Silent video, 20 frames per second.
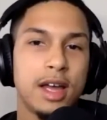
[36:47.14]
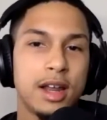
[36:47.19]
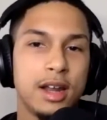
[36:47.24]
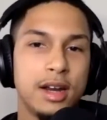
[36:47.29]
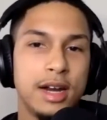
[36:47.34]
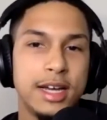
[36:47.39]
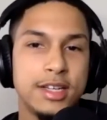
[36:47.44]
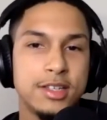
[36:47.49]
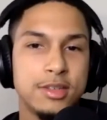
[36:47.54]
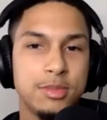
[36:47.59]
a
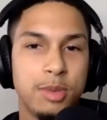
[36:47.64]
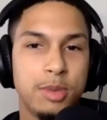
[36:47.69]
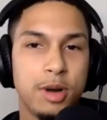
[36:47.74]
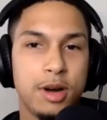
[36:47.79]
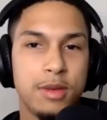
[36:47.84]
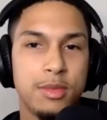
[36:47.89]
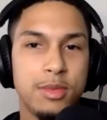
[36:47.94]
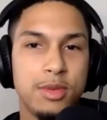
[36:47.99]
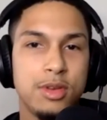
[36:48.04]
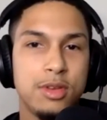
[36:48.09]
nice
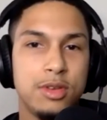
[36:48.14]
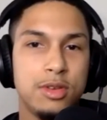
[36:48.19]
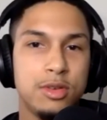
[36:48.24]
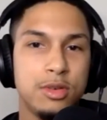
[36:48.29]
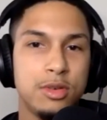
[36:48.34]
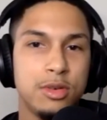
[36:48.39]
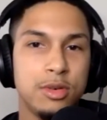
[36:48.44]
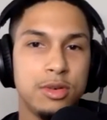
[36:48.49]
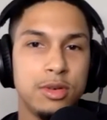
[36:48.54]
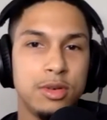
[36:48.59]

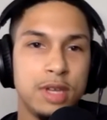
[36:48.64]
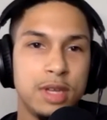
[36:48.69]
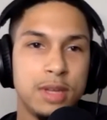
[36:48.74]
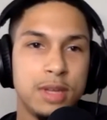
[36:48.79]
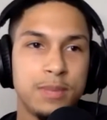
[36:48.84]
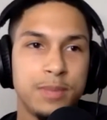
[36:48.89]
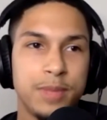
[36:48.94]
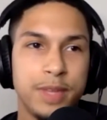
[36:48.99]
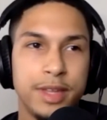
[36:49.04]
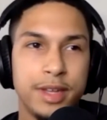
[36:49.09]
barbecue,
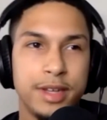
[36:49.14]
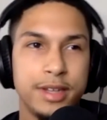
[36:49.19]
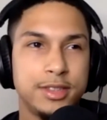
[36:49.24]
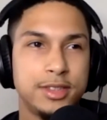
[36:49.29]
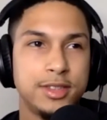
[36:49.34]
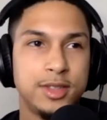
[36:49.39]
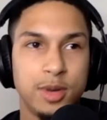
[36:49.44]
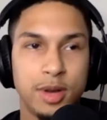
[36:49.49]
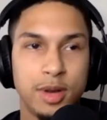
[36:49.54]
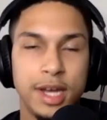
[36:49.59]
and then it's
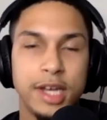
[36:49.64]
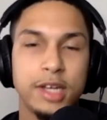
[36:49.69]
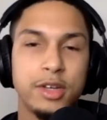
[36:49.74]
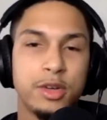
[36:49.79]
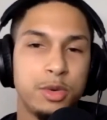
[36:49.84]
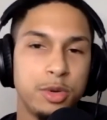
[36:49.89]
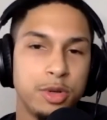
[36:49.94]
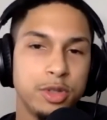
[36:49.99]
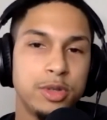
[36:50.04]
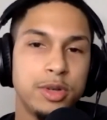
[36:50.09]
still like
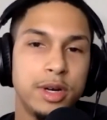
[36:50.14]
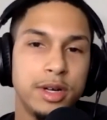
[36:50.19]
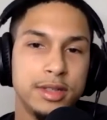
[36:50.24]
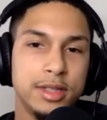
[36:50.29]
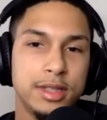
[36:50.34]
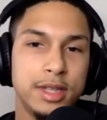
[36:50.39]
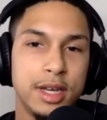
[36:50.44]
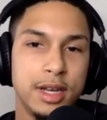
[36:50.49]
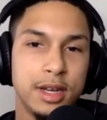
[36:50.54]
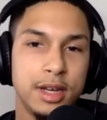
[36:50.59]
cool throughout
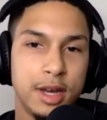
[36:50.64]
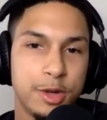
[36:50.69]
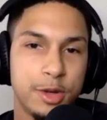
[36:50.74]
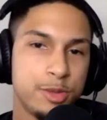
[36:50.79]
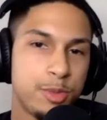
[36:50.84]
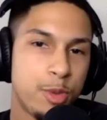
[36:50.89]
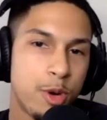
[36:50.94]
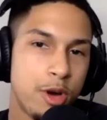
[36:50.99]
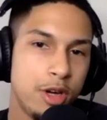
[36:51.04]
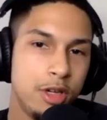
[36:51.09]
the day. I
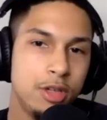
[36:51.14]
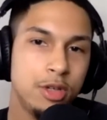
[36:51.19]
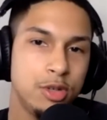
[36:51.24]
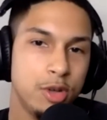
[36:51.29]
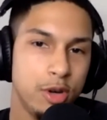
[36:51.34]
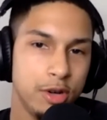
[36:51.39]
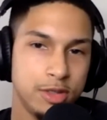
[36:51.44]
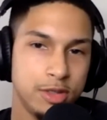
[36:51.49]
was born in New York,